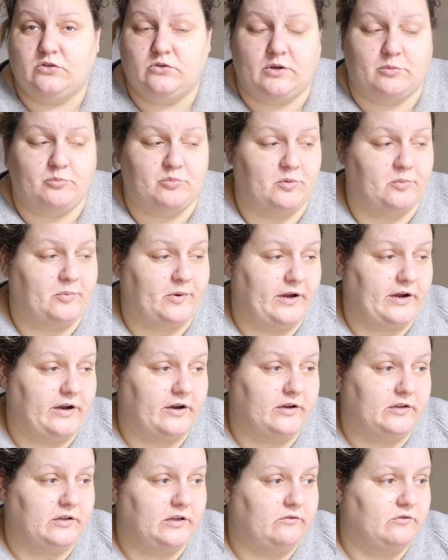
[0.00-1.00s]
do and
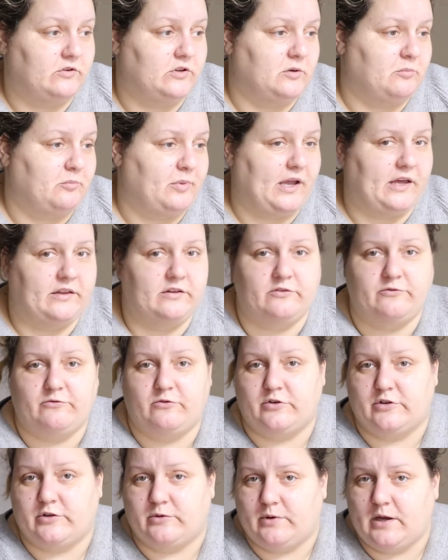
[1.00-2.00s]
prepare, and even a banner
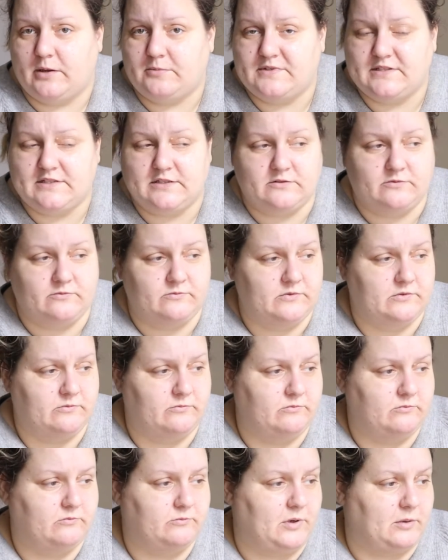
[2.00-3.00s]
for the
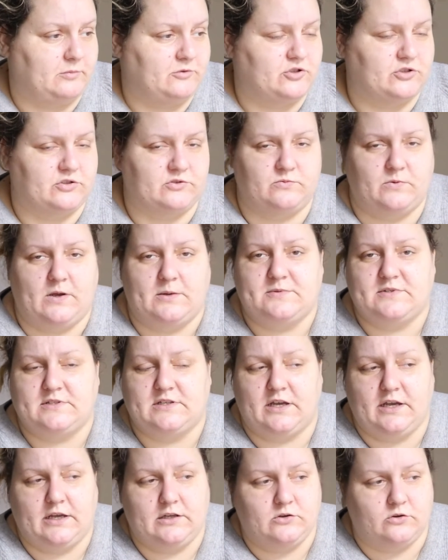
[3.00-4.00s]
publisher's
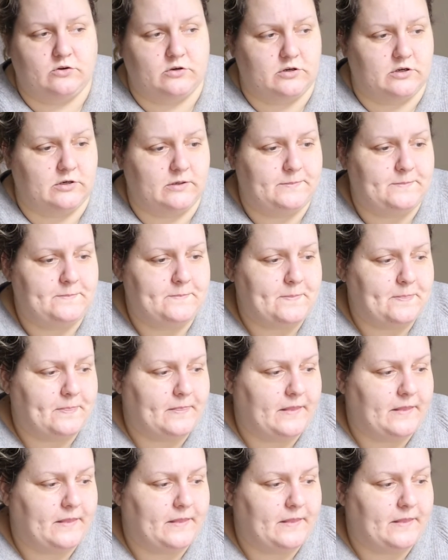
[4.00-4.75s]
website, or